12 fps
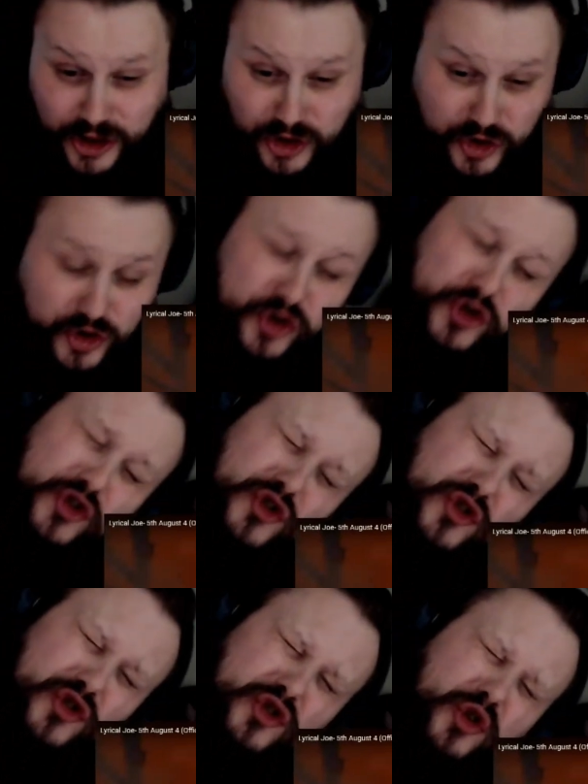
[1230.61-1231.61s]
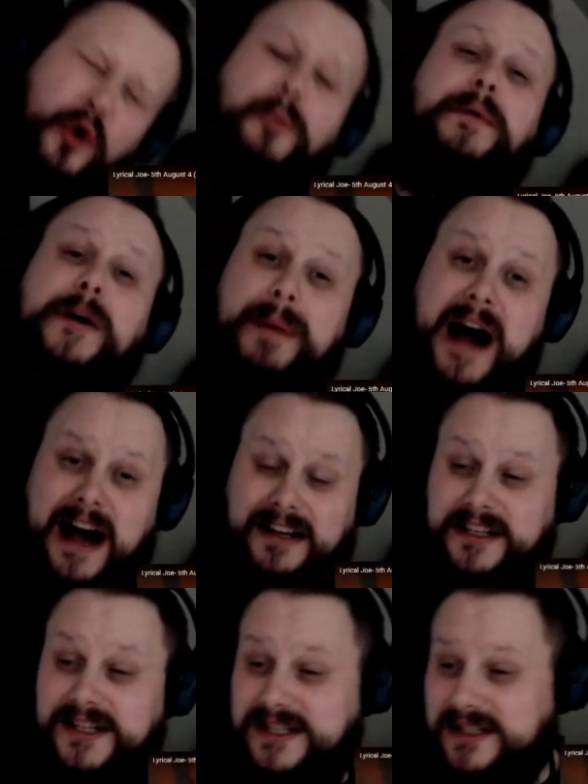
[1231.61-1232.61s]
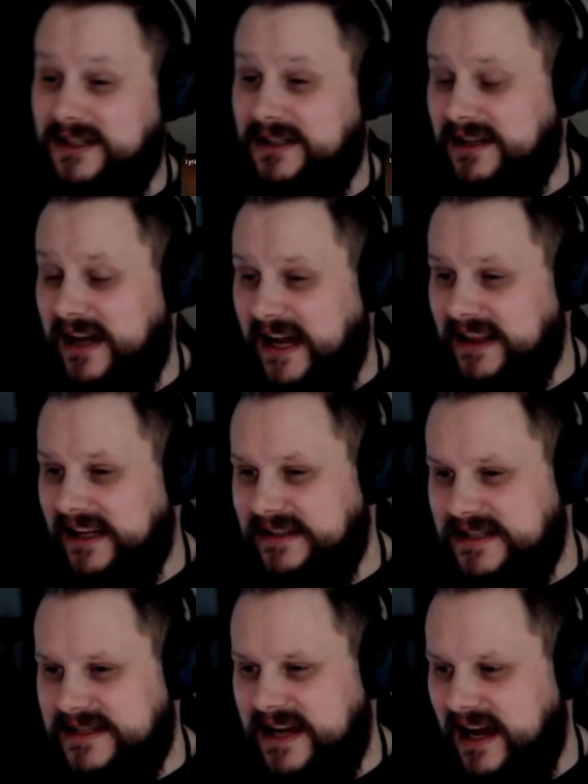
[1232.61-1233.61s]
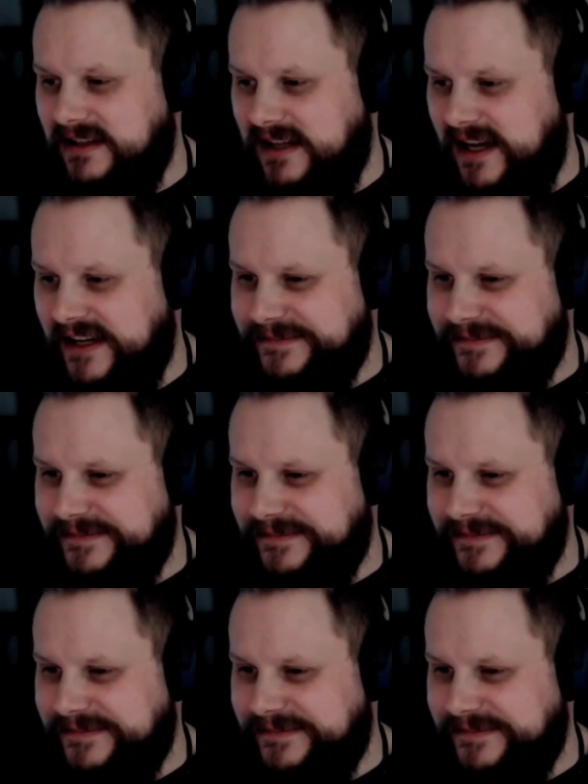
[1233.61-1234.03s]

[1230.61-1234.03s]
super polished. I like this guy a lot.